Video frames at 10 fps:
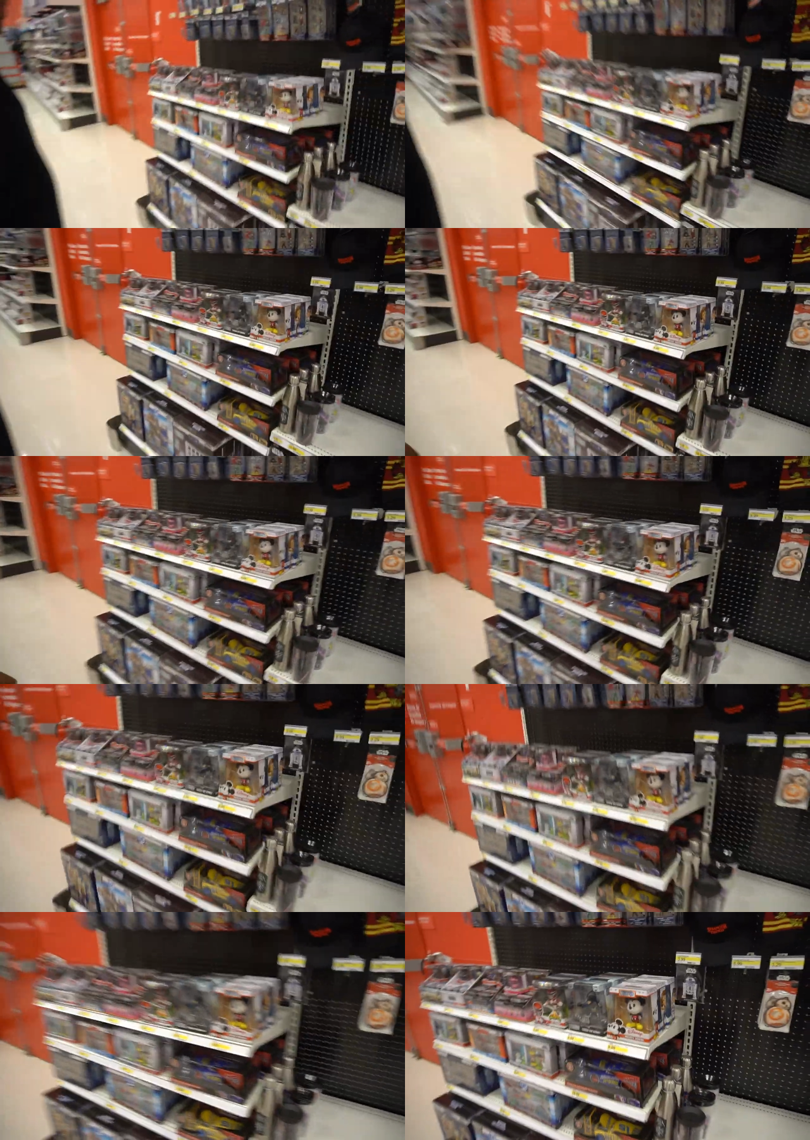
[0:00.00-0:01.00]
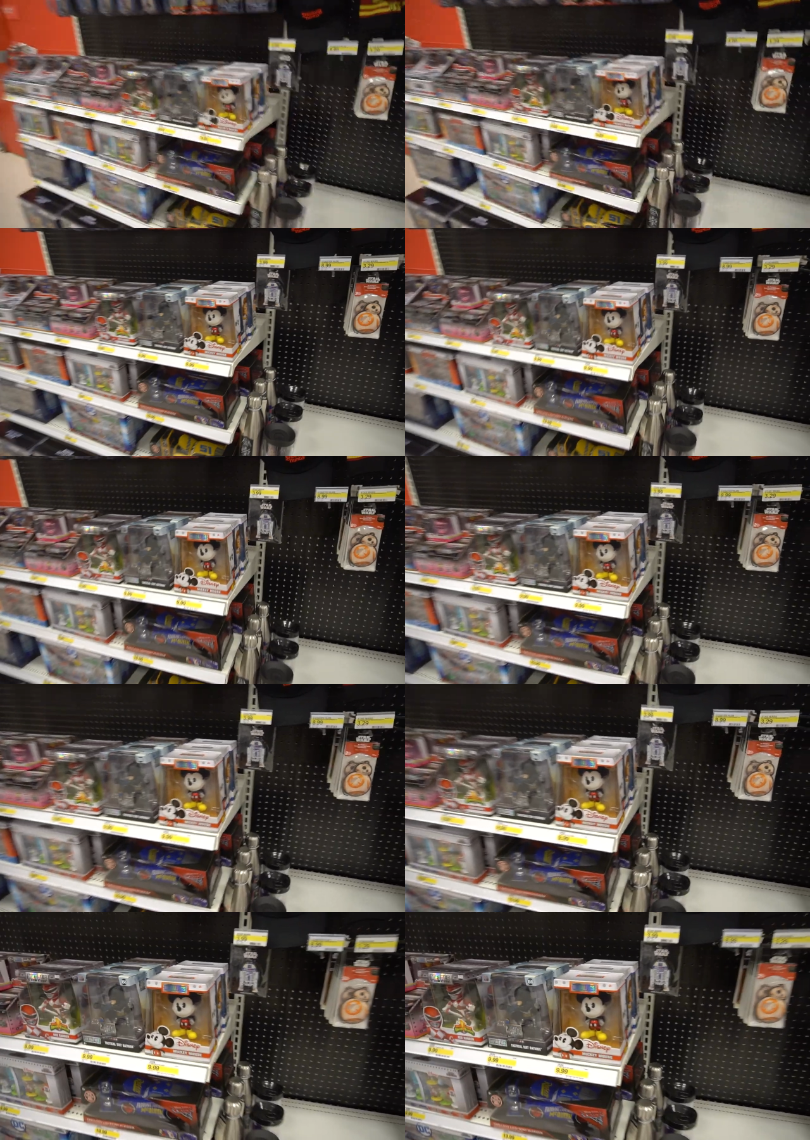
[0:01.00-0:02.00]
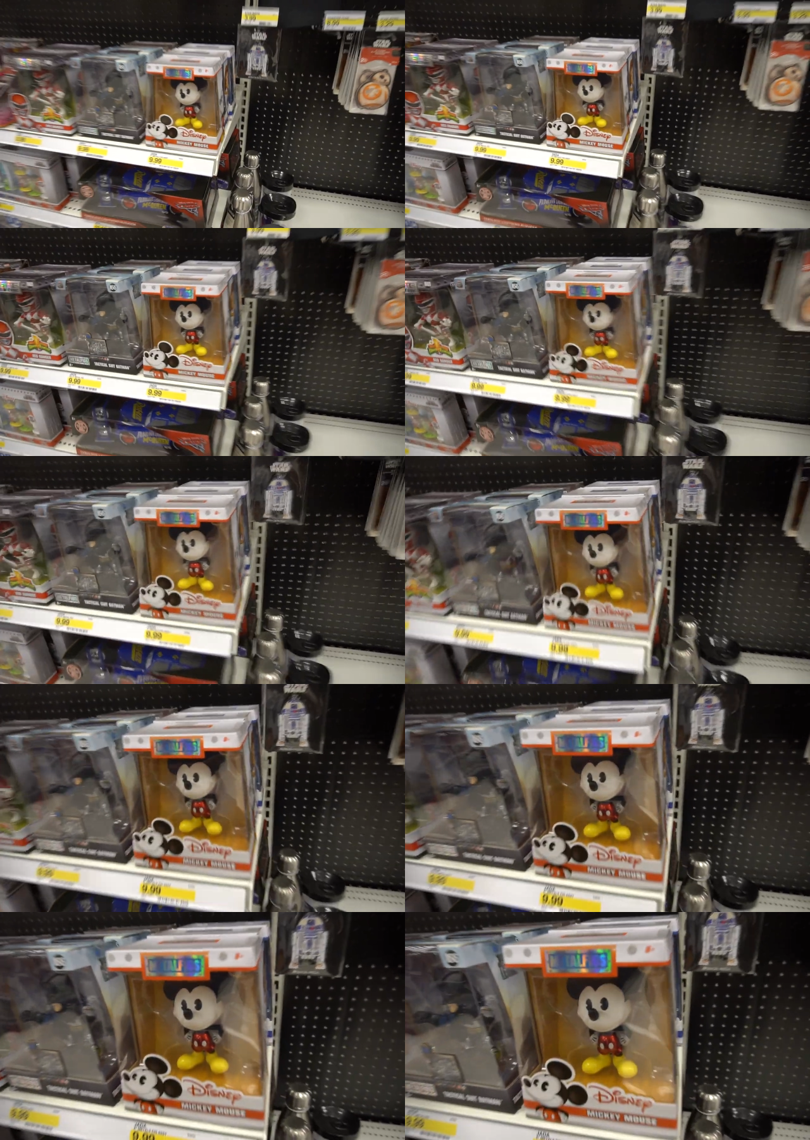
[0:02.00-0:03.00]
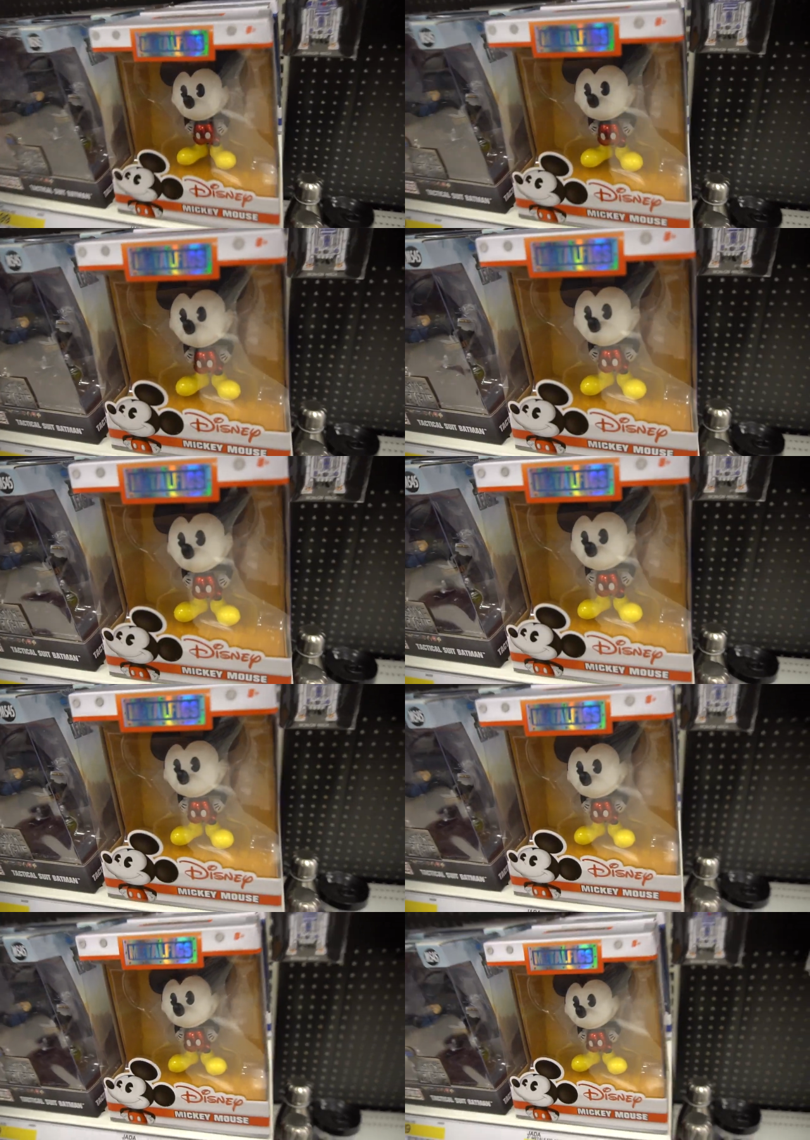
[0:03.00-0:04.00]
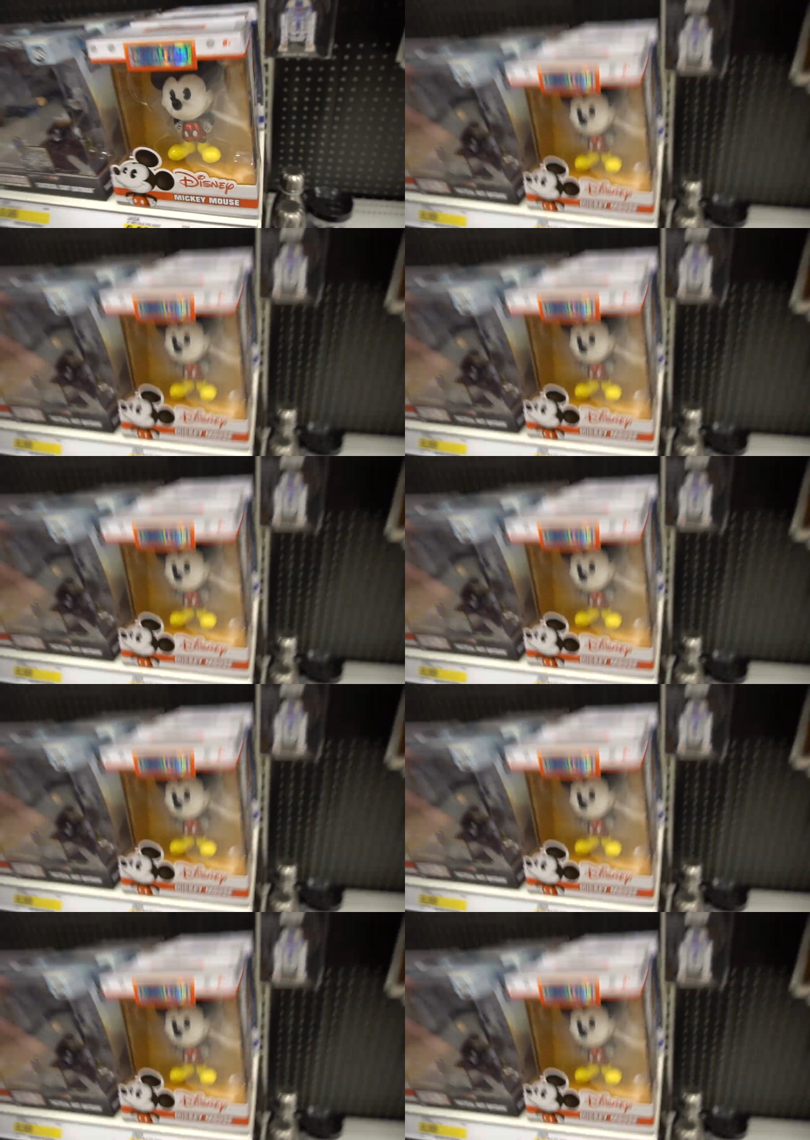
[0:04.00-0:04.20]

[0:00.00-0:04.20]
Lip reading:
No face is visible, so there are no lips to read.